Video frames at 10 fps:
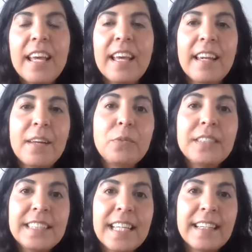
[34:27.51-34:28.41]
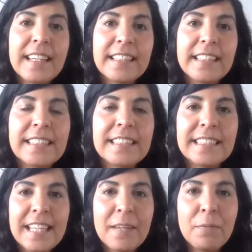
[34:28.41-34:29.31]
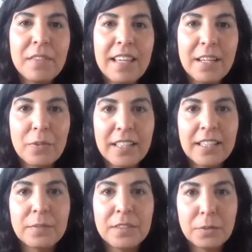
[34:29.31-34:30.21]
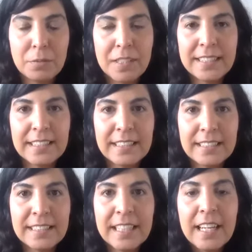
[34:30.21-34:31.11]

and i would say that it's the same thing when it comes to presence